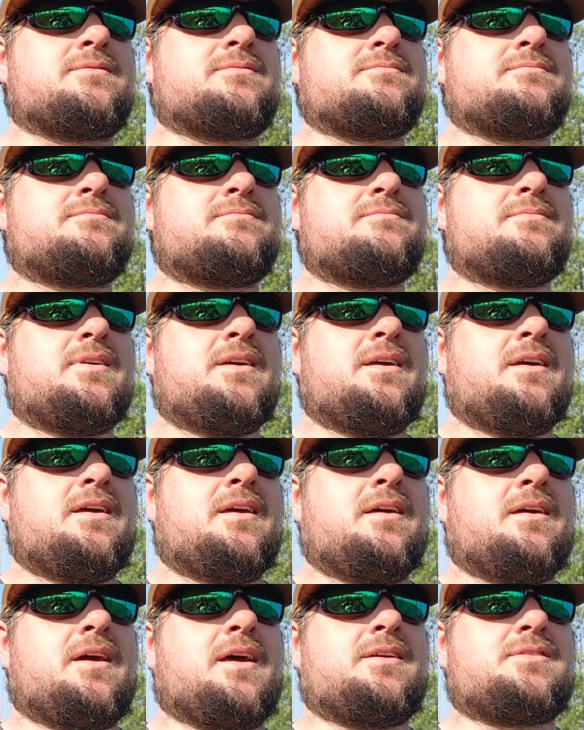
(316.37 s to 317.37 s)

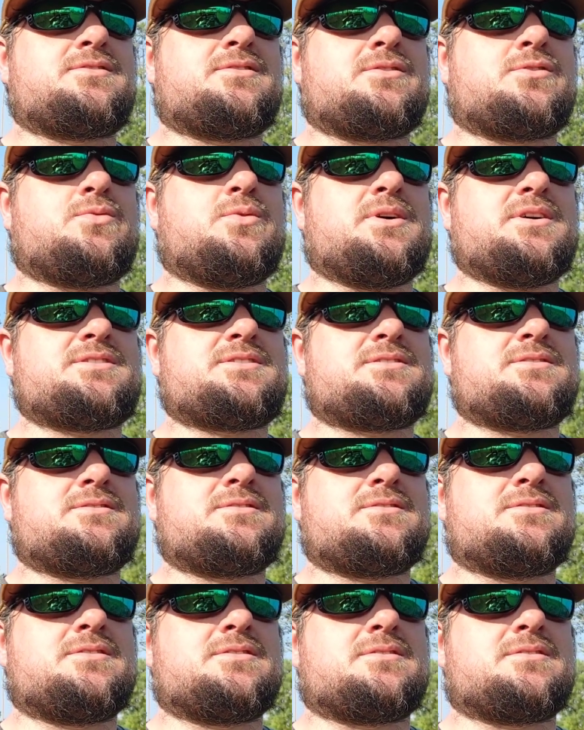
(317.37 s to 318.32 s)
and answer your questions.